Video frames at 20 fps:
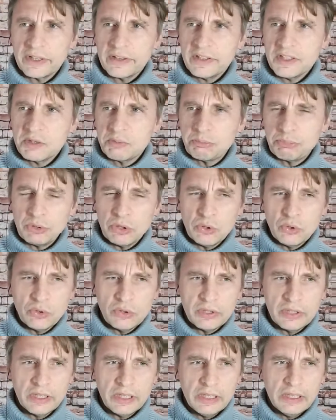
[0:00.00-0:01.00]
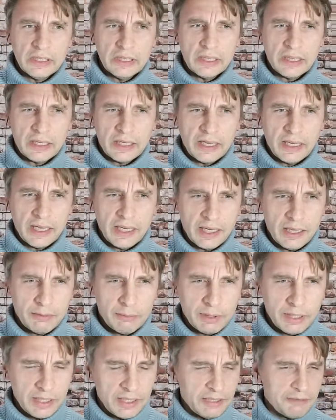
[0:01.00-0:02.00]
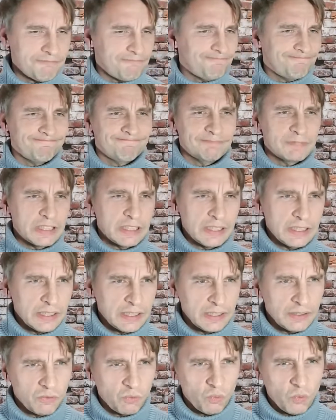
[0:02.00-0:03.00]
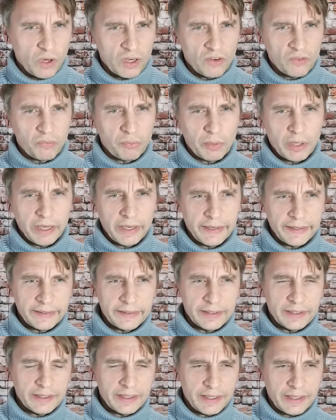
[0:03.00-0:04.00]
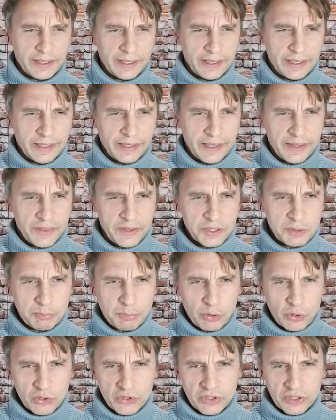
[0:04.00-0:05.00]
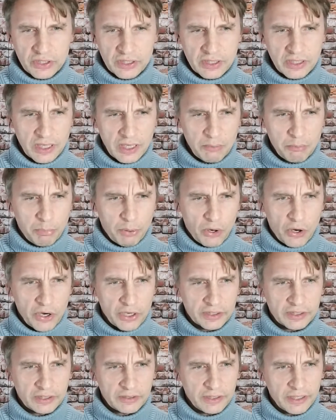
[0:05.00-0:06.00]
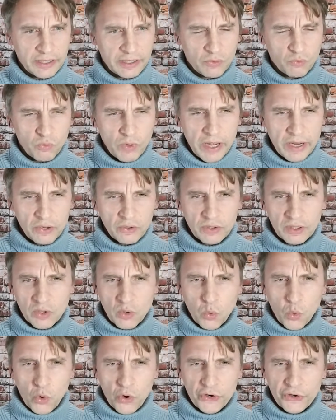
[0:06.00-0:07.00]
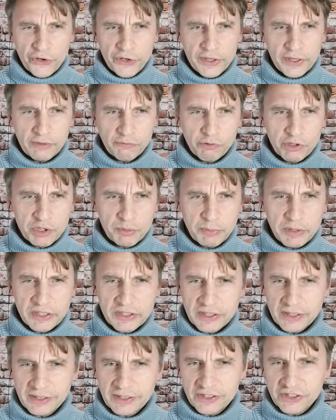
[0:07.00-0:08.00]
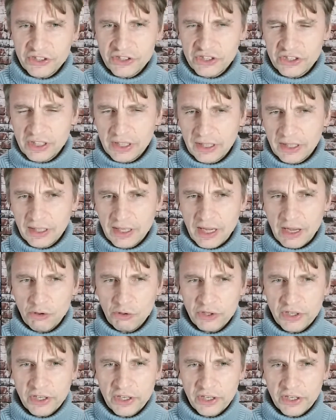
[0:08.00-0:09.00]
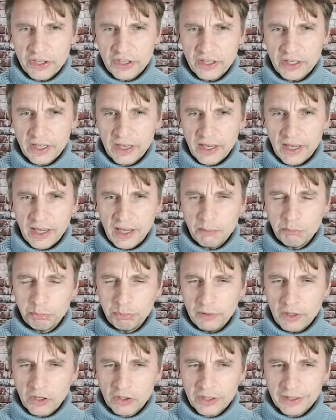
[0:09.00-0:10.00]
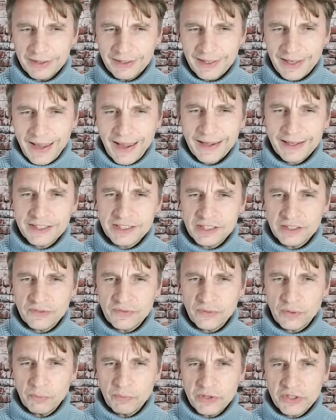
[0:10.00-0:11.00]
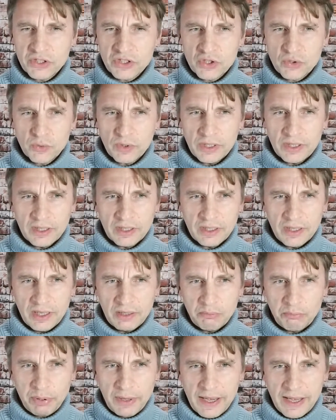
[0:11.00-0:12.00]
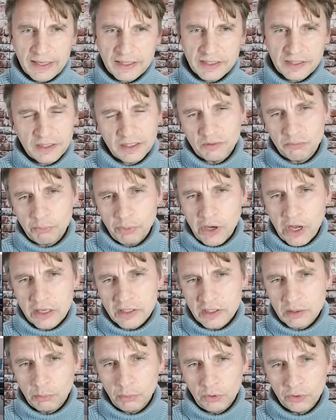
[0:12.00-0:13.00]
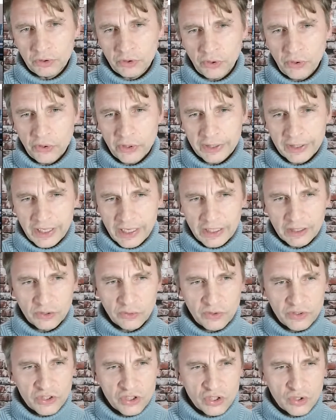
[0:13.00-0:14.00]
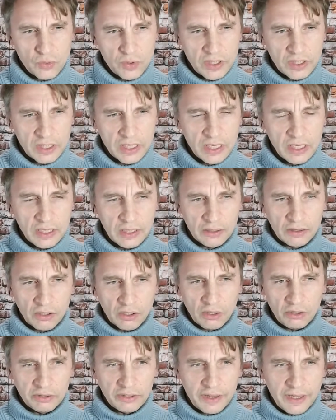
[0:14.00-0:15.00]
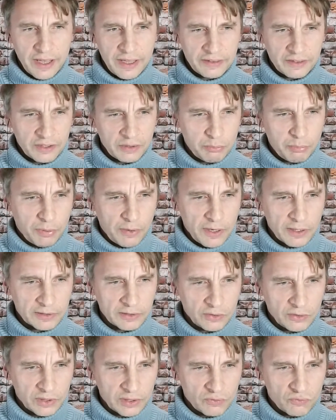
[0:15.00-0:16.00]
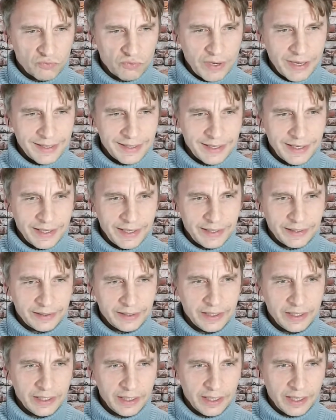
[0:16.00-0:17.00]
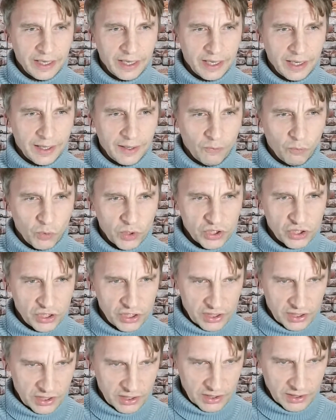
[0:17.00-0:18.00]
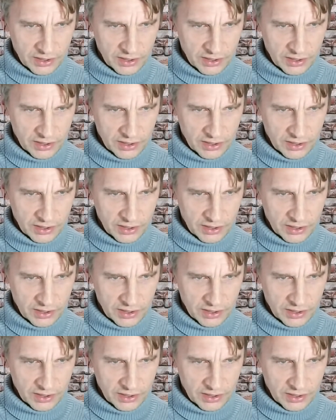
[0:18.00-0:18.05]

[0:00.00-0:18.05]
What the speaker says: This beaut, one of mine, this person parked like right on the corner, which means that they're sticking out here, blocking the exit from this street and passing and possible turning into the street. Not only that, they're parked on the red line, which is